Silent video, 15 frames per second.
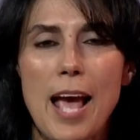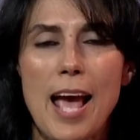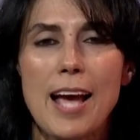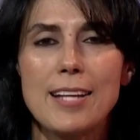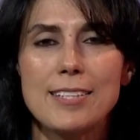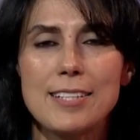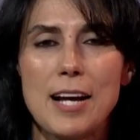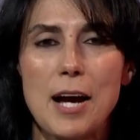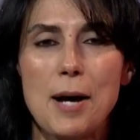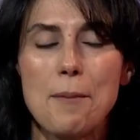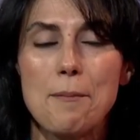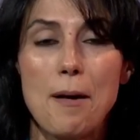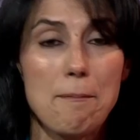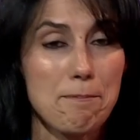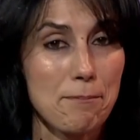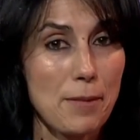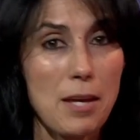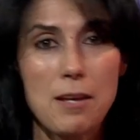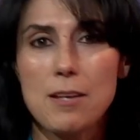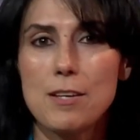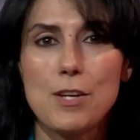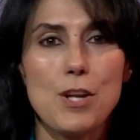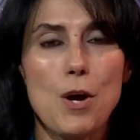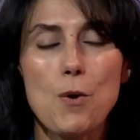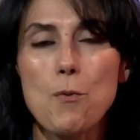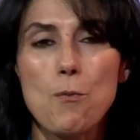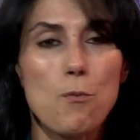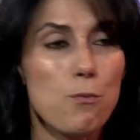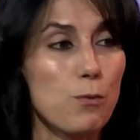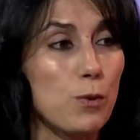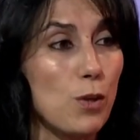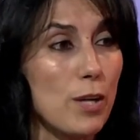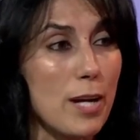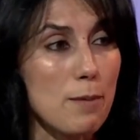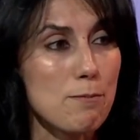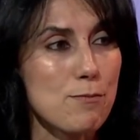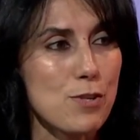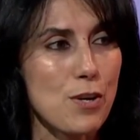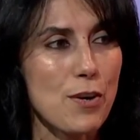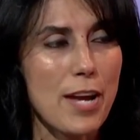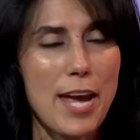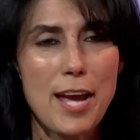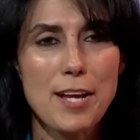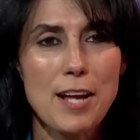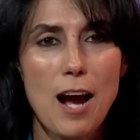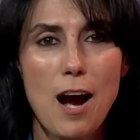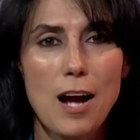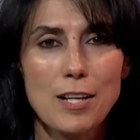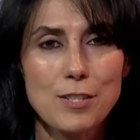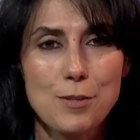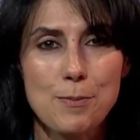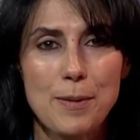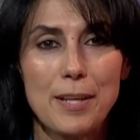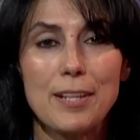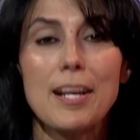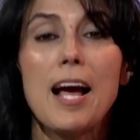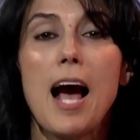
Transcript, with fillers: and um, you know, look up Jerry Achtermann.